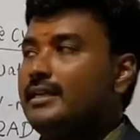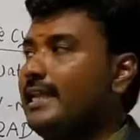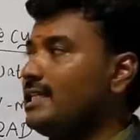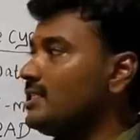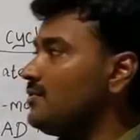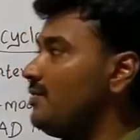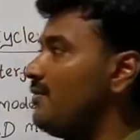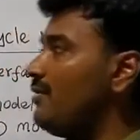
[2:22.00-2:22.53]

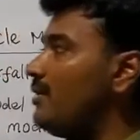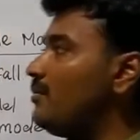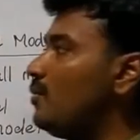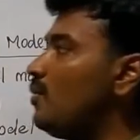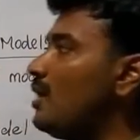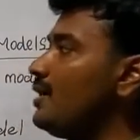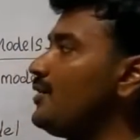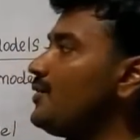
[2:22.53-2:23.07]
Next we will
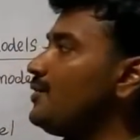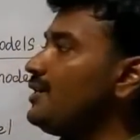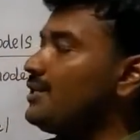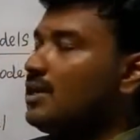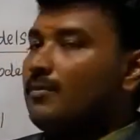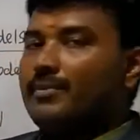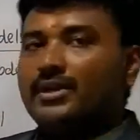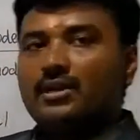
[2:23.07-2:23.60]
move on to the
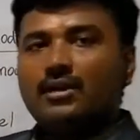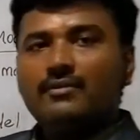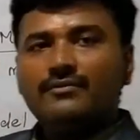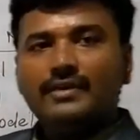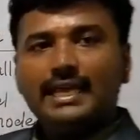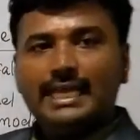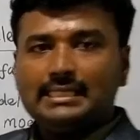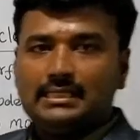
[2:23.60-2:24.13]
topic of
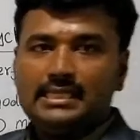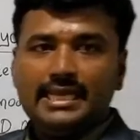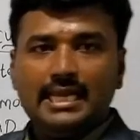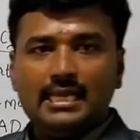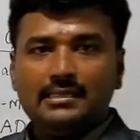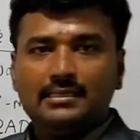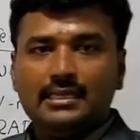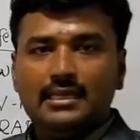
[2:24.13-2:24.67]

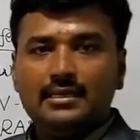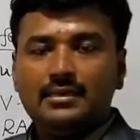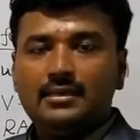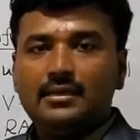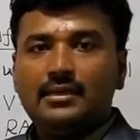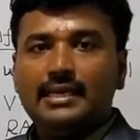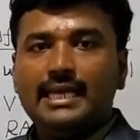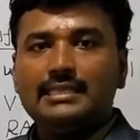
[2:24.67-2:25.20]
SDLC.
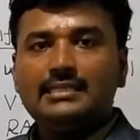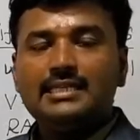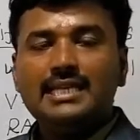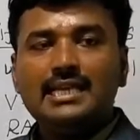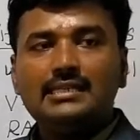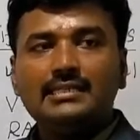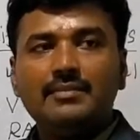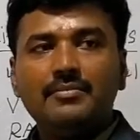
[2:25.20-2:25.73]

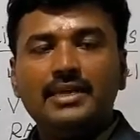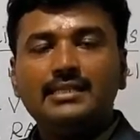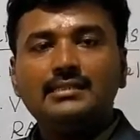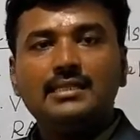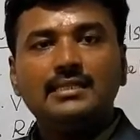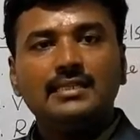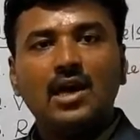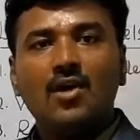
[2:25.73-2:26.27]
SDLC
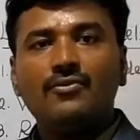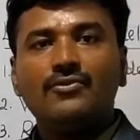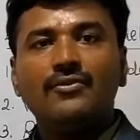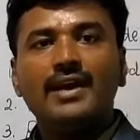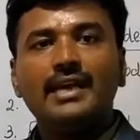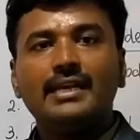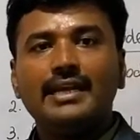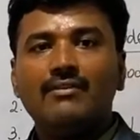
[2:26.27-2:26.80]
means
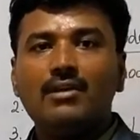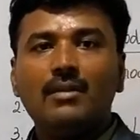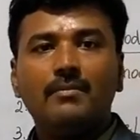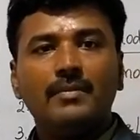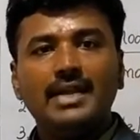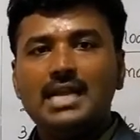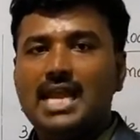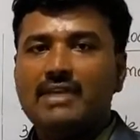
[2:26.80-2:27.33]
software
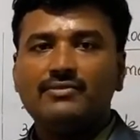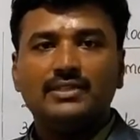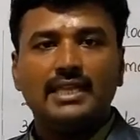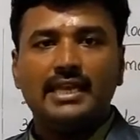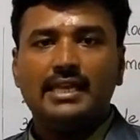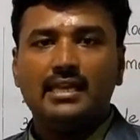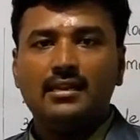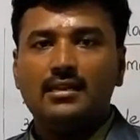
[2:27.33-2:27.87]
development
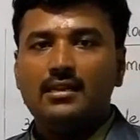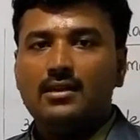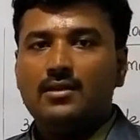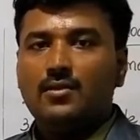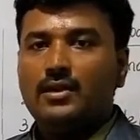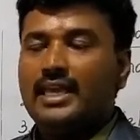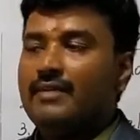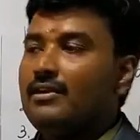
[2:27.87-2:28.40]
lifecycle.
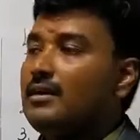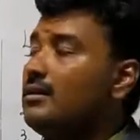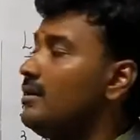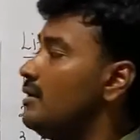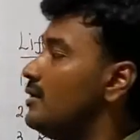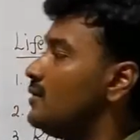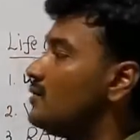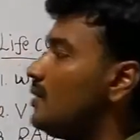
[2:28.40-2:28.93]
Okay?
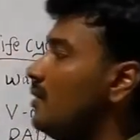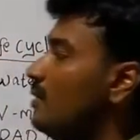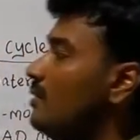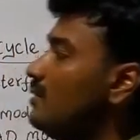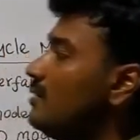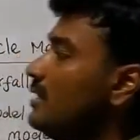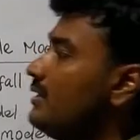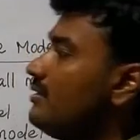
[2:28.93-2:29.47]

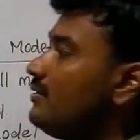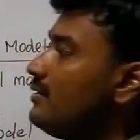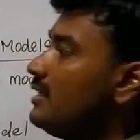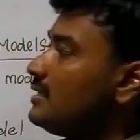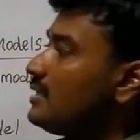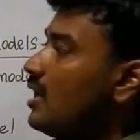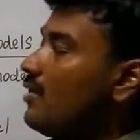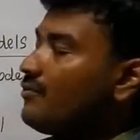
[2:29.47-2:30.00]
So
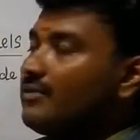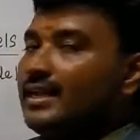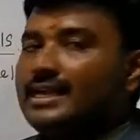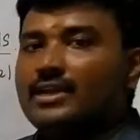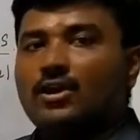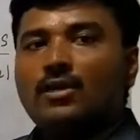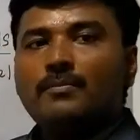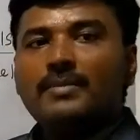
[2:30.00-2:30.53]
the software
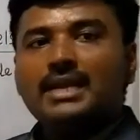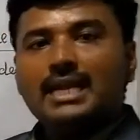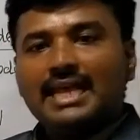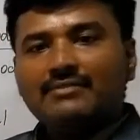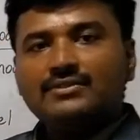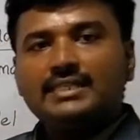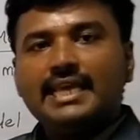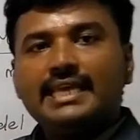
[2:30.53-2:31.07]
development
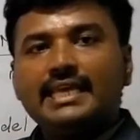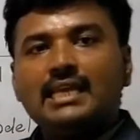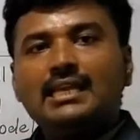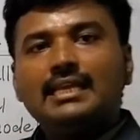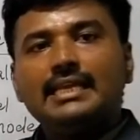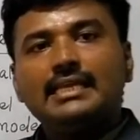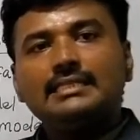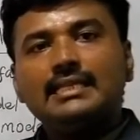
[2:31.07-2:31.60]

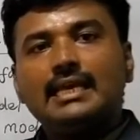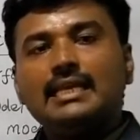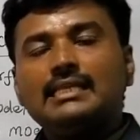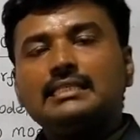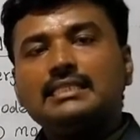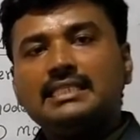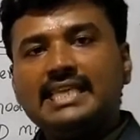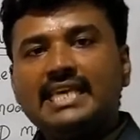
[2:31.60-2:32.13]
lifecycle is a
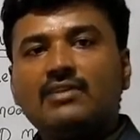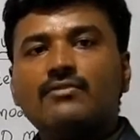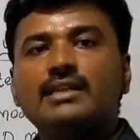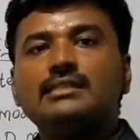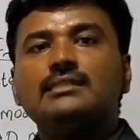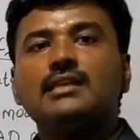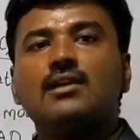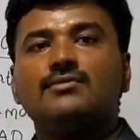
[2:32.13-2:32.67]

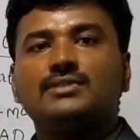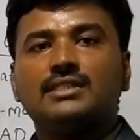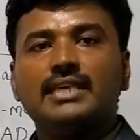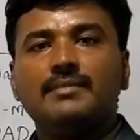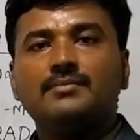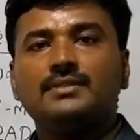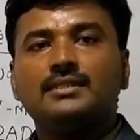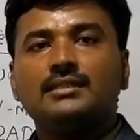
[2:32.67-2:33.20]
sequence of
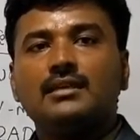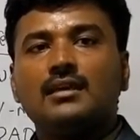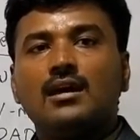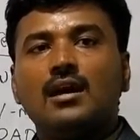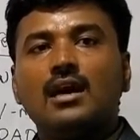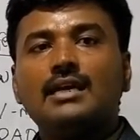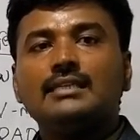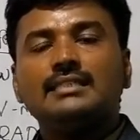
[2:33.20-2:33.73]
steps
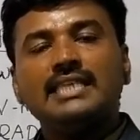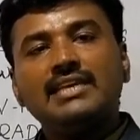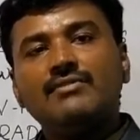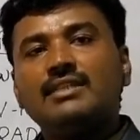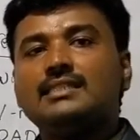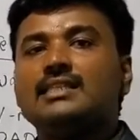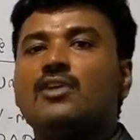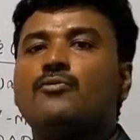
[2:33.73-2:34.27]
or
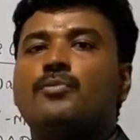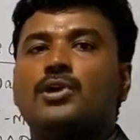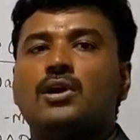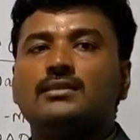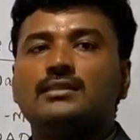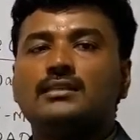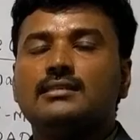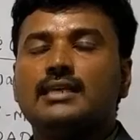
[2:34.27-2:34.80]
sequence of
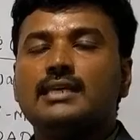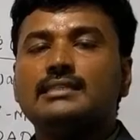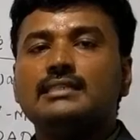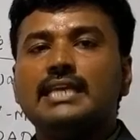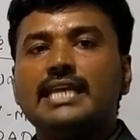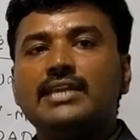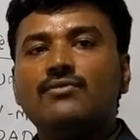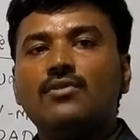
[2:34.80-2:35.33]

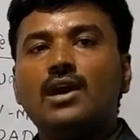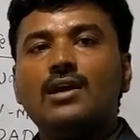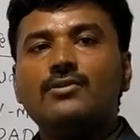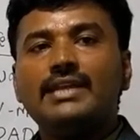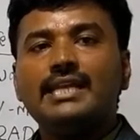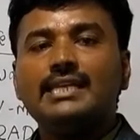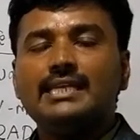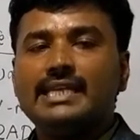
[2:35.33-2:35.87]
processes
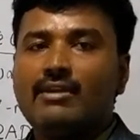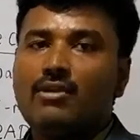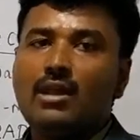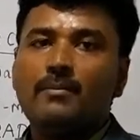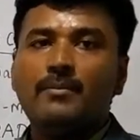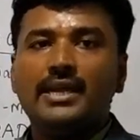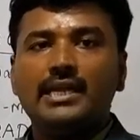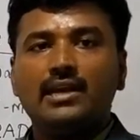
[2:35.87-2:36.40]
involved in
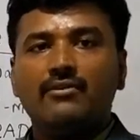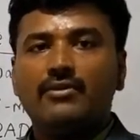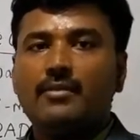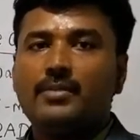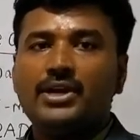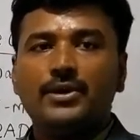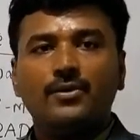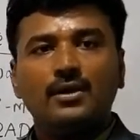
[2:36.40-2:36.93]
development of a
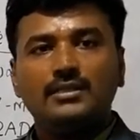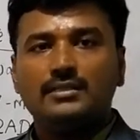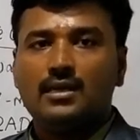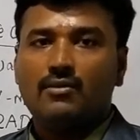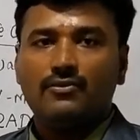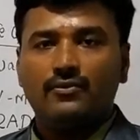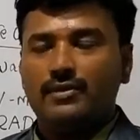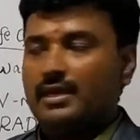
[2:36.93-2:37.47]
particular
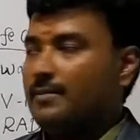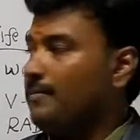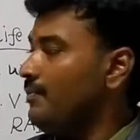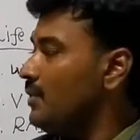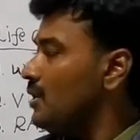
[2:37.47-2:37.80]
software.